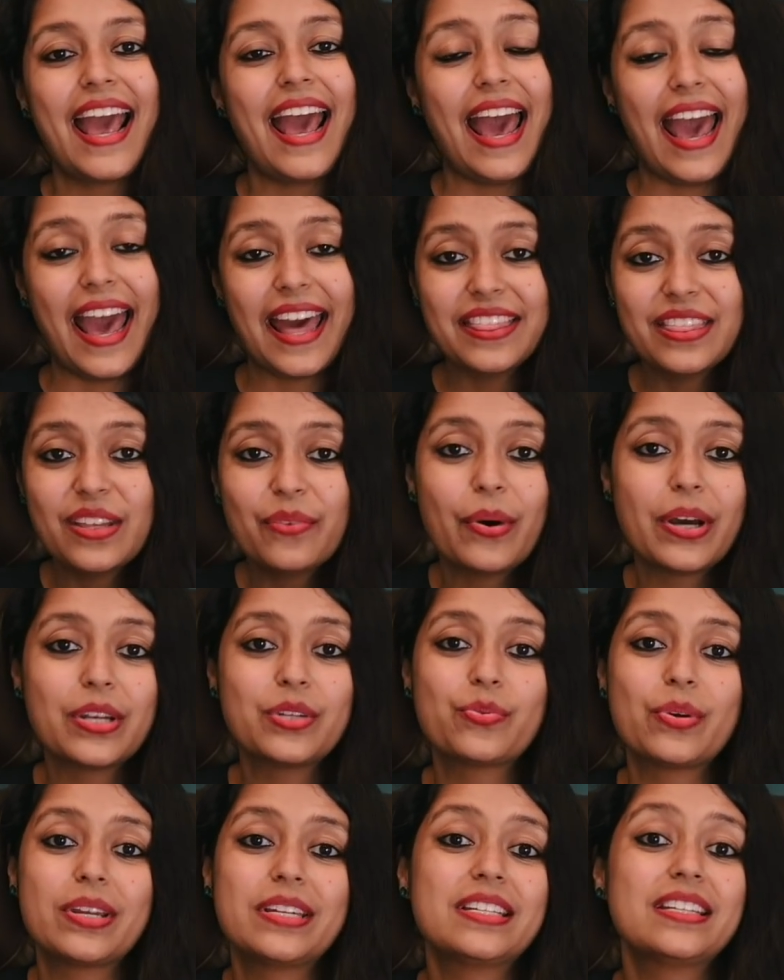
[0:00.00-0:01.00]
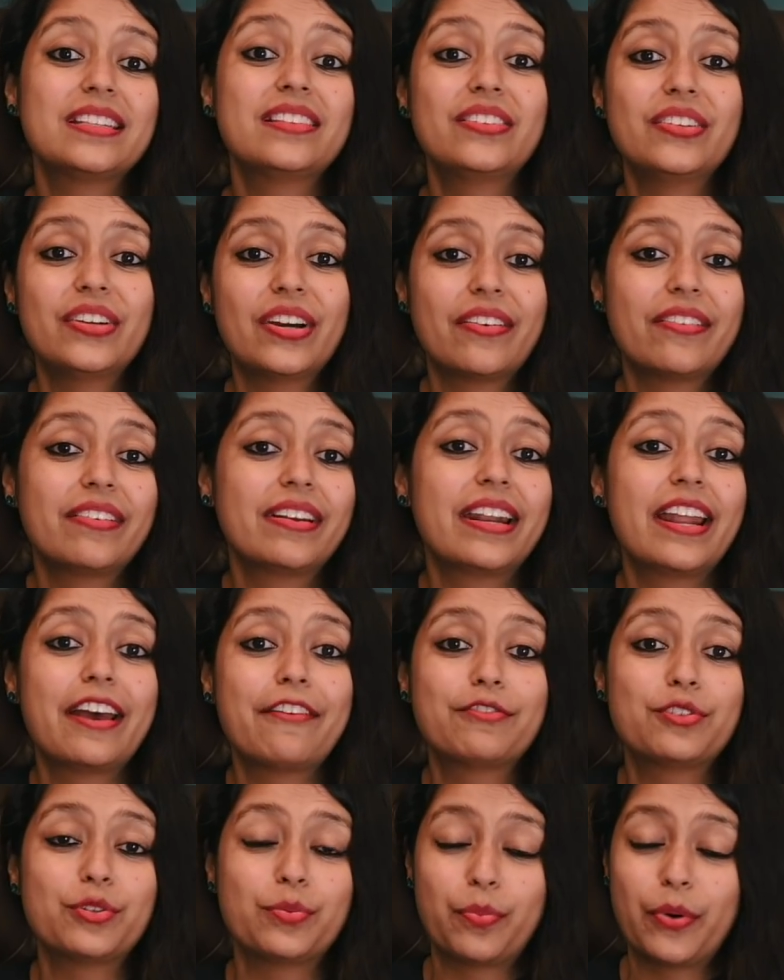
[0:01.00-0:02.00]
and the 120-300
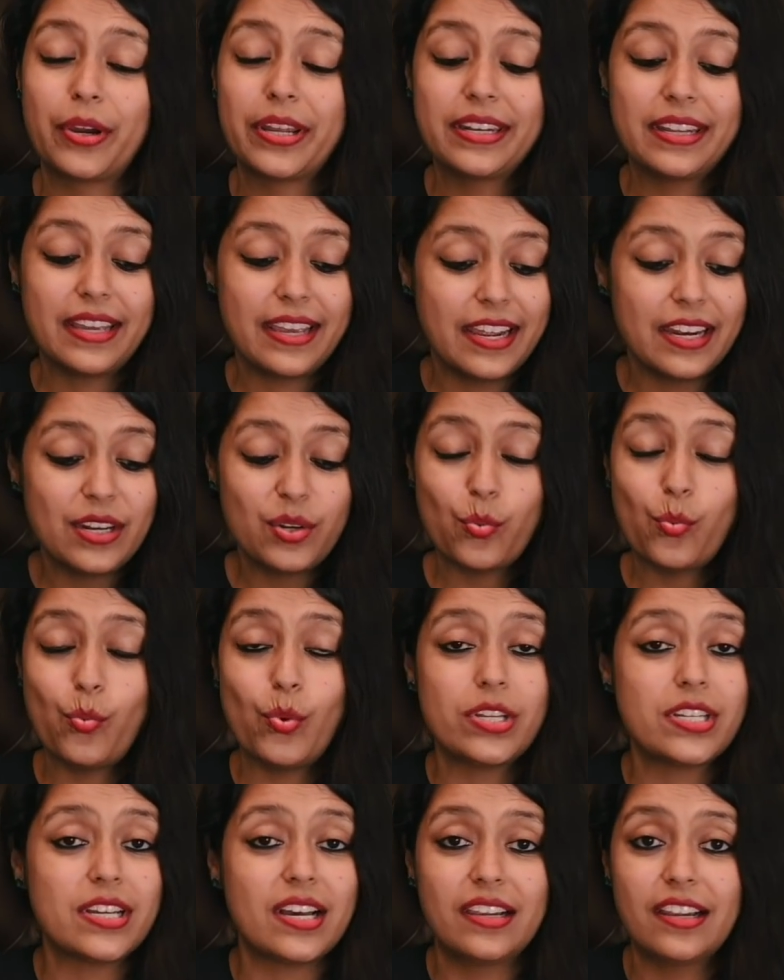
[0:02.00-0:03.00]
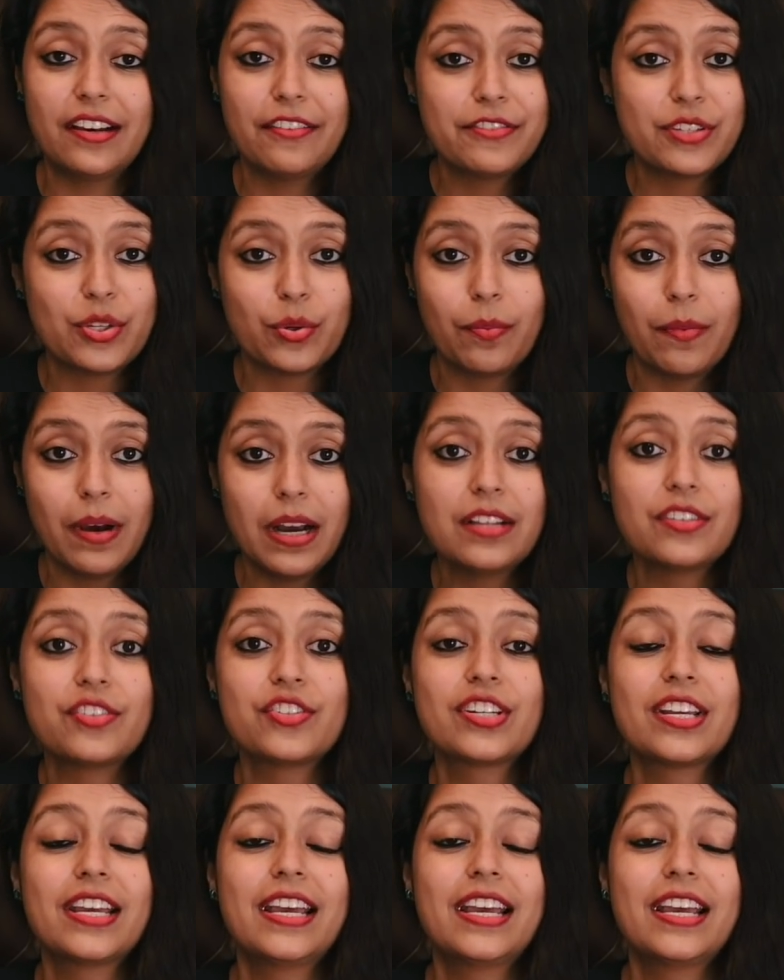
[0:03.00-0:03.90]
f2.8, which I love so much.